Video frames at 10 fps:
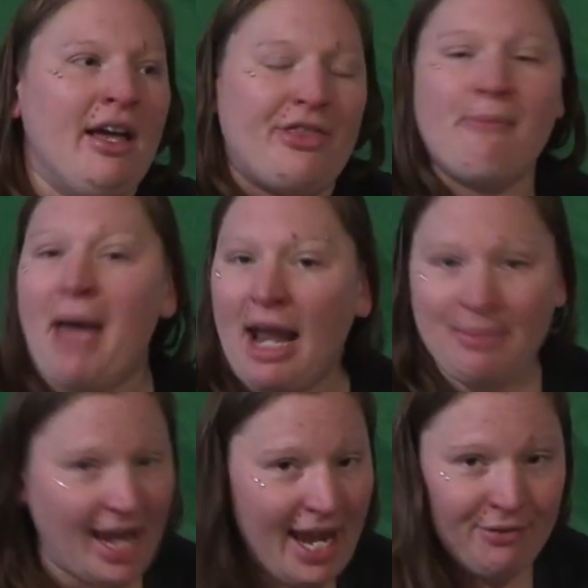the bad
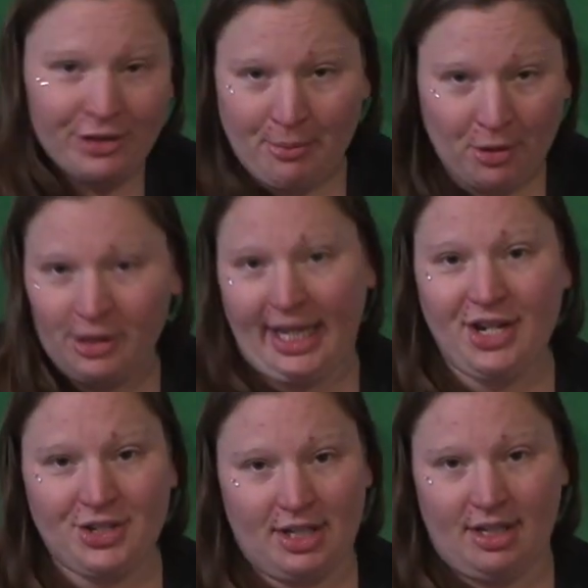behavior in the criminal
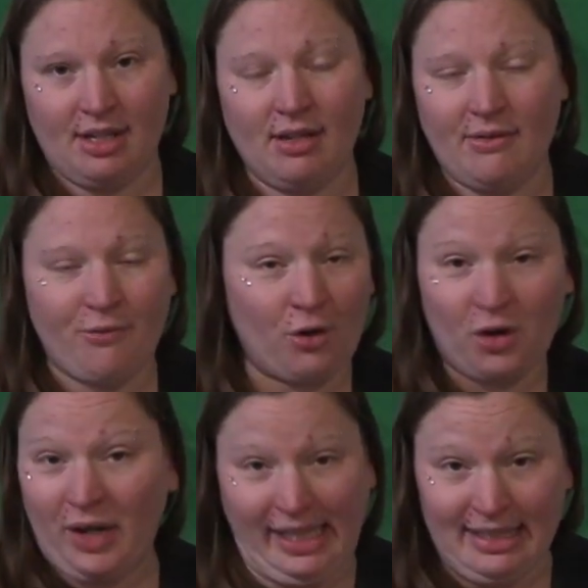nation for
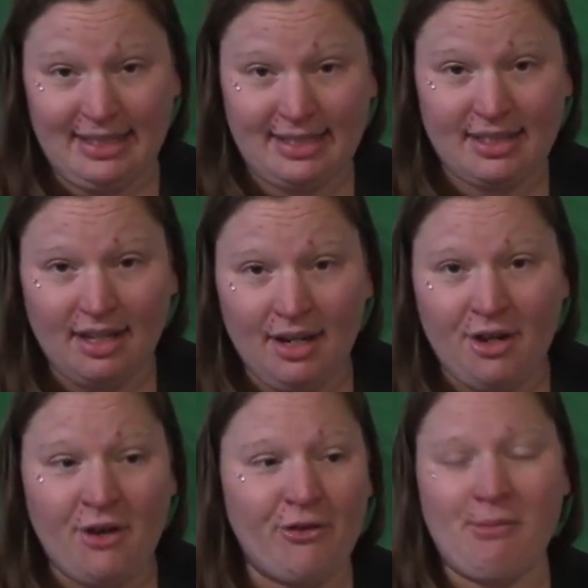Creedence,
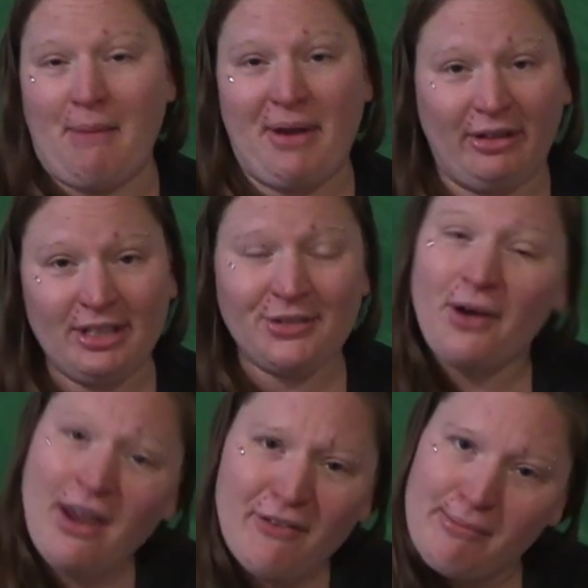for my parents, for
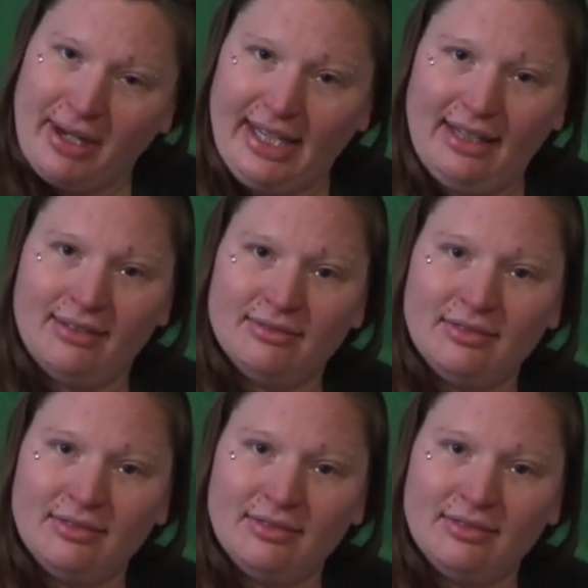everybody.